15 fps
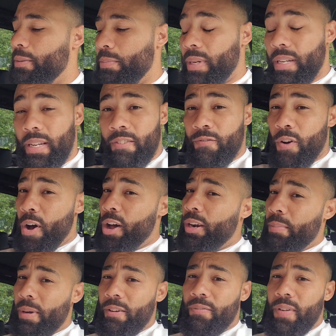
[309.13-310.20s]
but if all
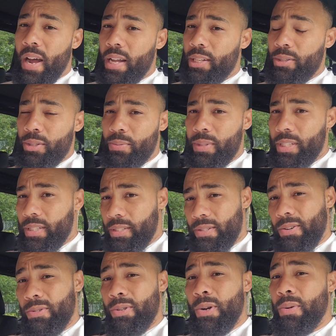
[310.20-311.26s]
of my followers would just
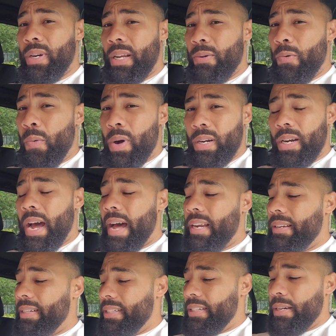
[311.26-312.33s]
go donate
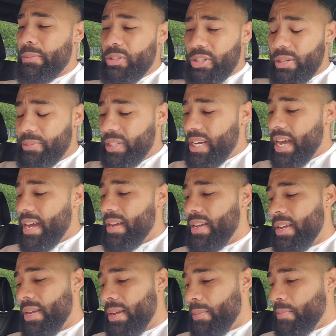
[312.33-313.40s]
$1 at
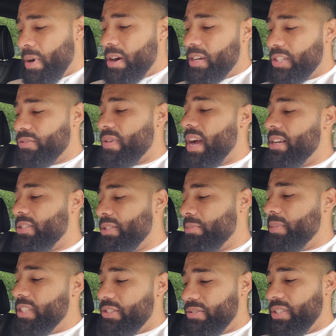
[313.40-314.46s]

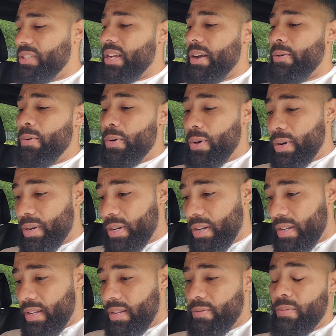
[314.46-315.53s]
www.marcusrogersministries.org,
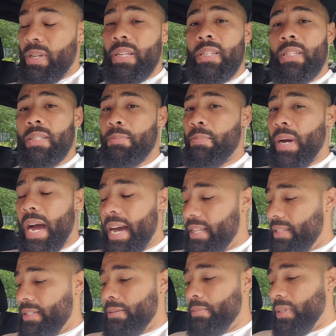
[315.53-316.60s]
we could just buy
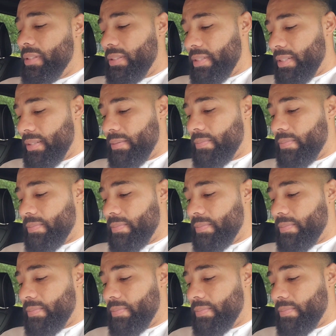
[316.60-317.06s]
this building